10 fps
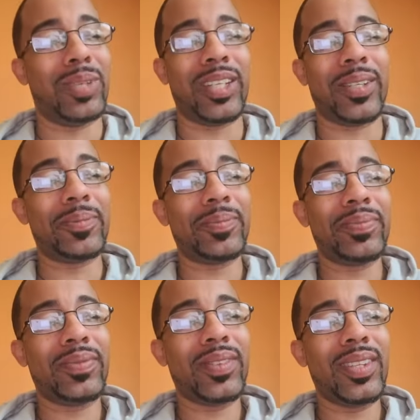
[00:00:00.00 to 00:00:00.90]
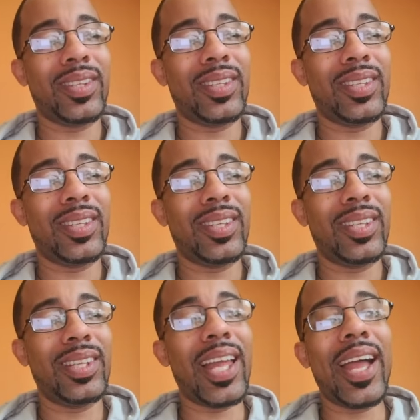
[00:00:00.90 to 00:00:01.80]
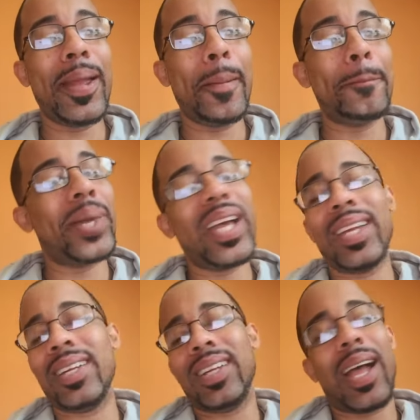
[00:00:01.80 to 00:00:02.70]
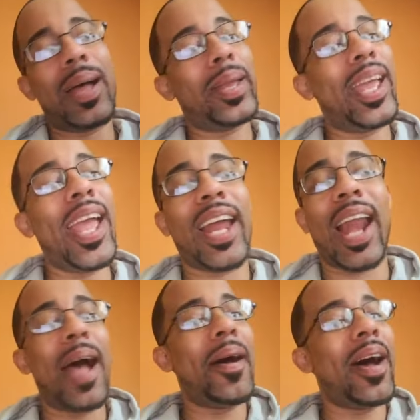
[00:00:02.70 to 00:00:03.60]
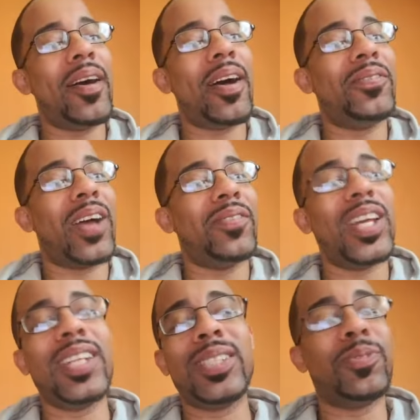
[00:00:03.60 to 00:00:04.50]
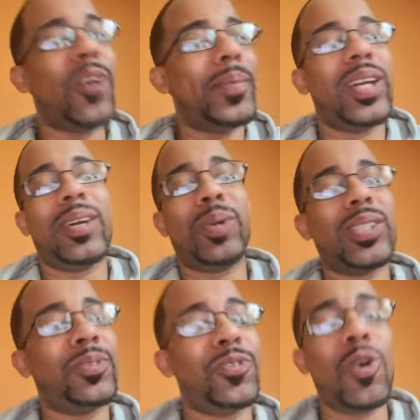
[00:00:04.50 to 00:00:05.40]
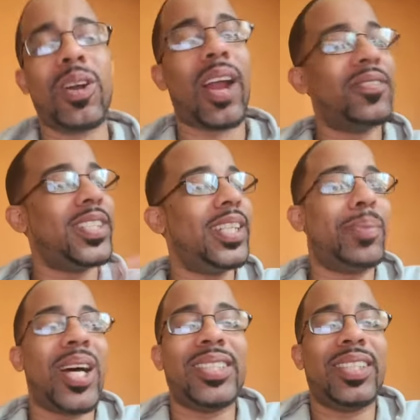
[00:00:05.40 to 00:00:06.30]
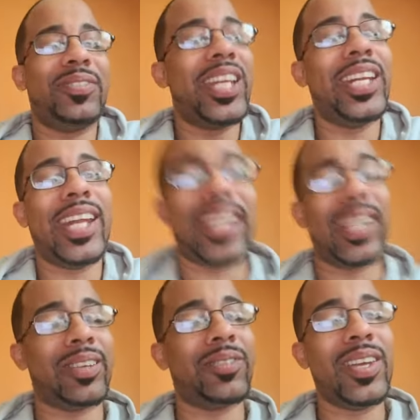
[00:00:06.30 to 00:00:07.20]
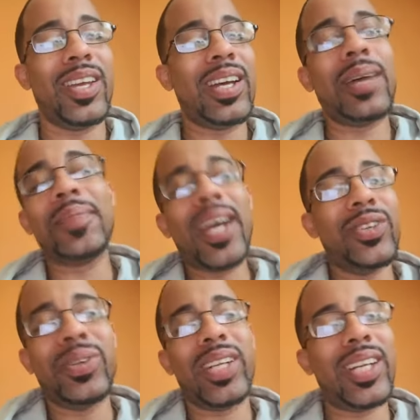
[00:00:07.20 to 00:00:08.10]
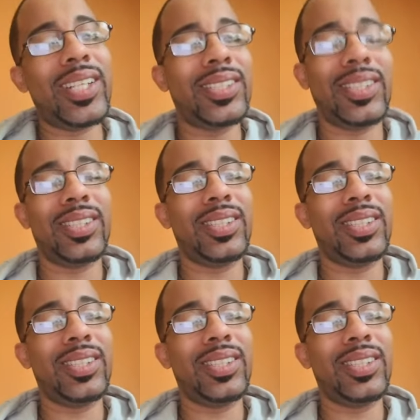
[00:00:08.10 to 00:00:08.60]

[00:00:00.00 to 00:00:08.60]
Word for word: to me like but again, I, I, have done this before. I've been in the press before. I've seen the positive and the negative. I'm not new to this.